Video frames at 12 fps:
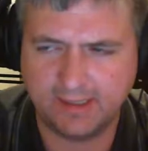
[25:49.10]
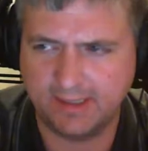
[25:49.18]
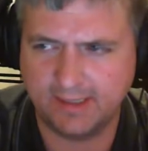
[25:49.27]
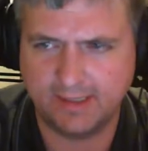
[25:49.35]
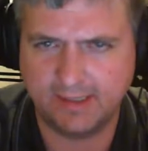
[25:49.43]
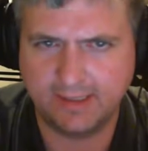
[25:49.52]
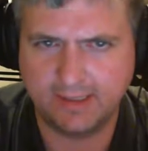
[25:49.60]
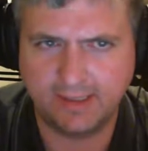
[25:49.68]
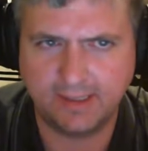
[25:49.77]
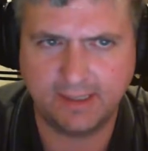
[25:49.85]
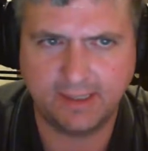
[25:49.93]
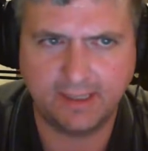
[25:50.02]
they did,
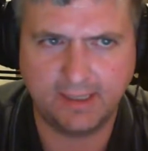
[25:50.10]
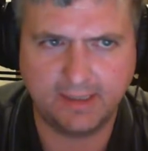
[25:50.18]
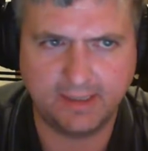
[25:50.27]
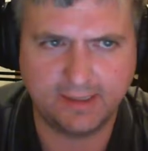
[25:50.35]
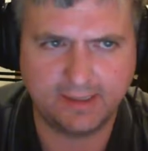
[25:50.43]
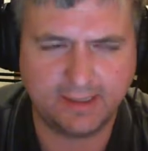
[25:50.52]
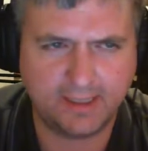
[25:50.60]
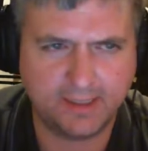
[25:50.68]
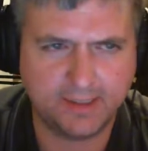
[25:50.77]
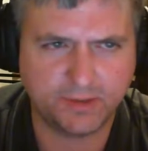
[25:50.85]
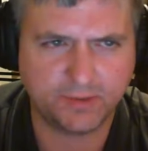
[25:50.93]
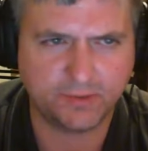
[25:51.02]
and they kind
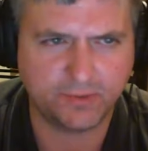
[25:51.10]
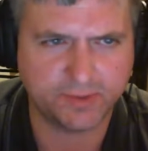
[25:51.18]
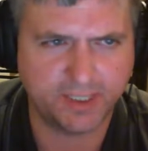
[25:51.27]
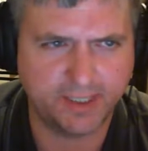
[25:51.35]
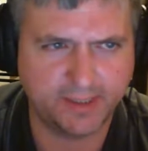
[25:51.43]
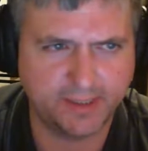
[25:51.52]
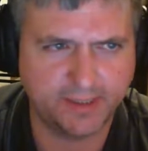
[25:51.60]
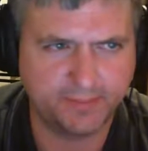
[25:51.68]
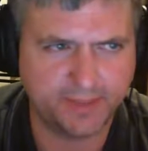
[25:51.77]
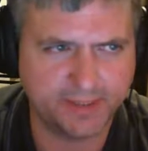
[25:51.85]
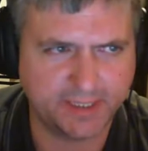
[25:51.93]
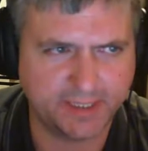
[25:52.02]
of took Cortana in a
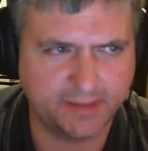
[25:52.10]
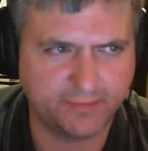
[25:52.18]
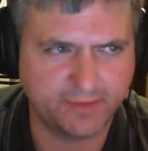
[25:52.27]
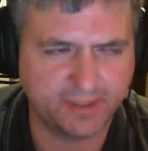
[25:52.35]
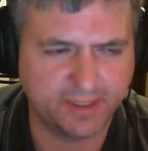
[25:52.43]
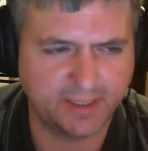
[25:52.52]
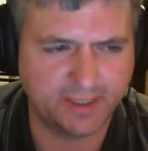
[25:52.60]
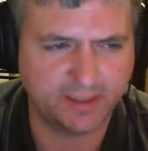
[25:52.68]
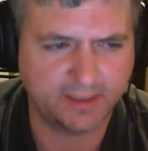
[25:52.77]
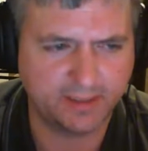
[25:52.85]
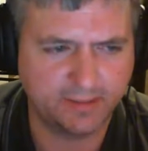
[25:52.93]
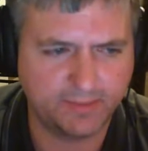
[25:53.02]
place I didn't really like
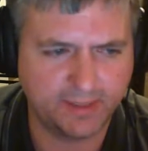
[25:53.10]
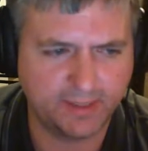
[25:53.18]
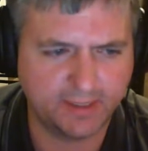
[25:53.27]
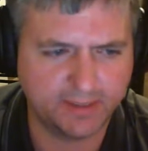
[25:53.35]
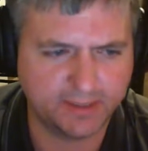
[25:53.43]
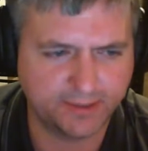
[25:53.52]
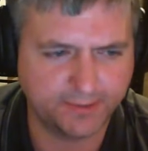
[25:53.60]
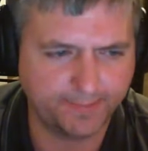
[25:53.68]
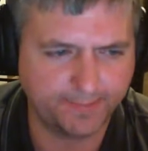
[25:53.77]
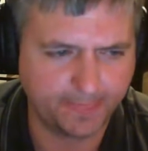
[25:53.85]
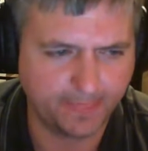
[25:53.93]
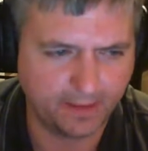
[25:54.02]
by the end. So,
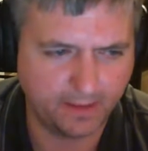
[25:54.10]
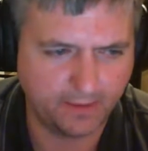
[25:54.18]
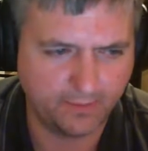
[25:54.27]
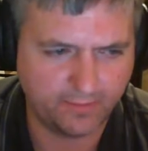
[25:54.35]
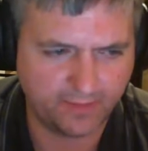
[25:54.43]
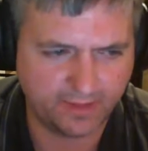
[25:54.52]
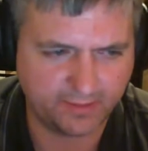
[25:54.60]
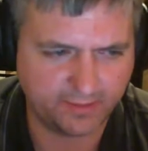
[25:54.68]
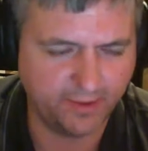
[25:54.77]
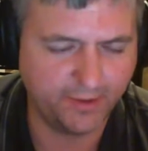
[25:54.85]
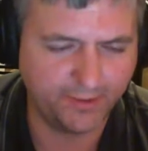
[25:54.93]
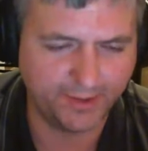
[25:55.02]
without
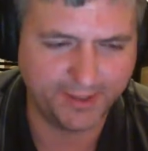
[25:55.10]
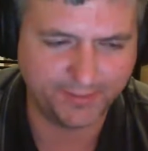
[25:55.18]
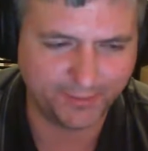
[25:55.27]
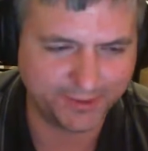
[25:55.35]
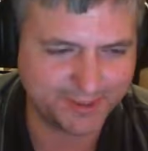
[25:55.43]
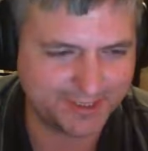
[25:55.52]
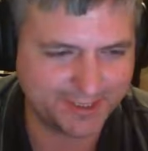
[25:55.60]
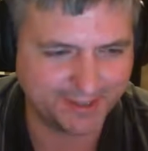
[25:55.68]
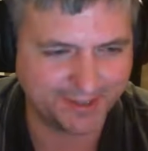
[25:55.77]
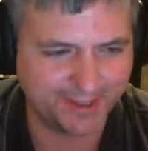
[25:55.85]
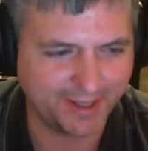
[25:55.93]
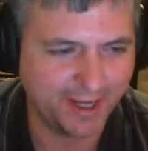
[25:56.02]
going into more detail
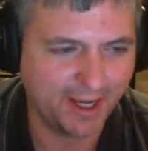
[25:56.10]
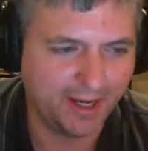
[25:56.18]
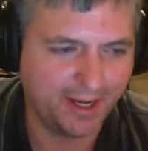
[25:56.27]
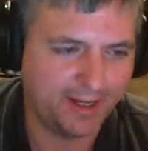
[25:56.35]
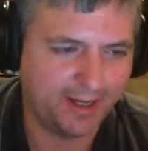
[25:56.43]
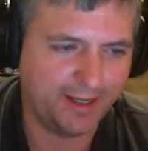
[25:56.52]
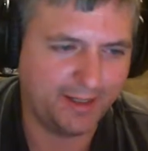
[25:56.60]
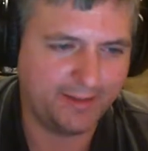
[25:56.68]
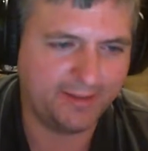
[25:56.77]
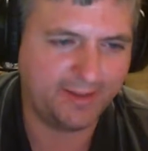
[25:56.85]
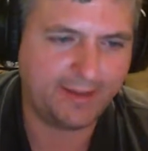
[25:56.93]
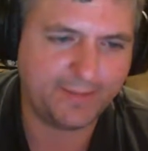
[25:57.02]
there,
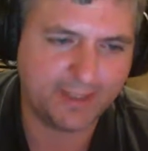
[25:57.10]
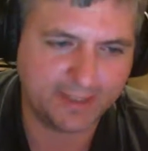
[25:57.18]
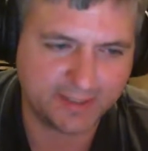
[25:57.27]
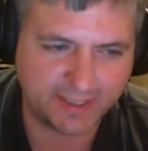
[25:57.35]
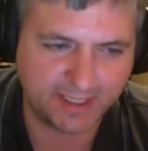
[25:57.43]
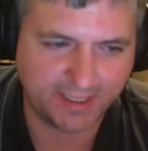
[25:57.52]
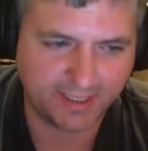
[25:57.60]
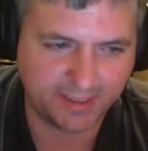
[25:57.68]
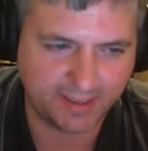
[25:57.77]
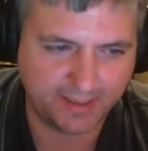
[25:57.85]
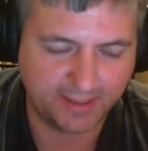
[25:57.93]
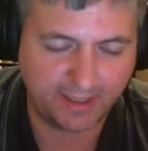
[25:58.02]
that being
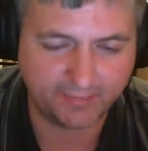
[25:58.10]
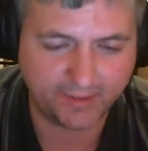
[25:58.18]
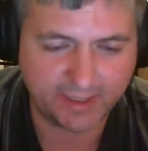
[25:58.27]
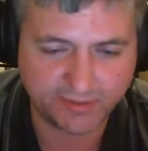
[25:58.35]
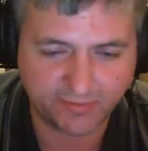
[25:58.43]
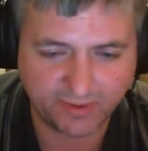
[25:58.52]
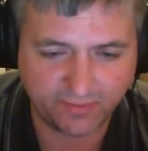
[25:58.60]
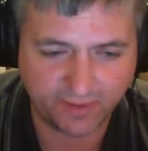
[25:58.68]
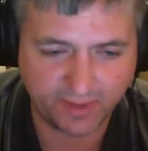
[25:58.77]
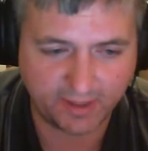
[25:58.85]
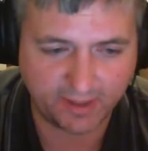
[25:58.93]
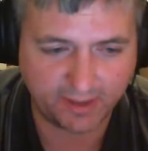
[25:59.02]
said, the game plays very
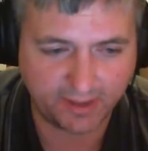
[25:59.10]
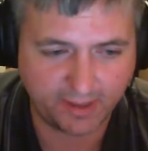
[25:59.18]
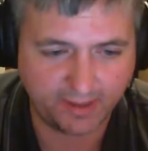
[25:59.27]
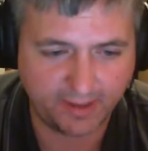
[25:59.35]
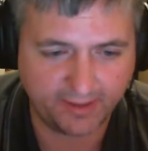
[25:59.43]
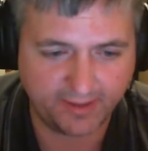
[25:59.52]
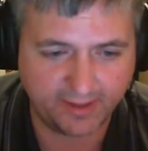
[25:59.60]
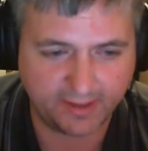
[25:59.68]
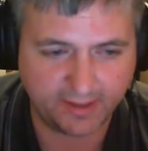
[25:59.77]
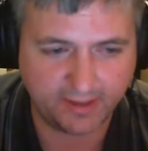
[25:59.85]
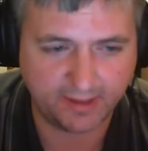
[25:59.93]
well. I think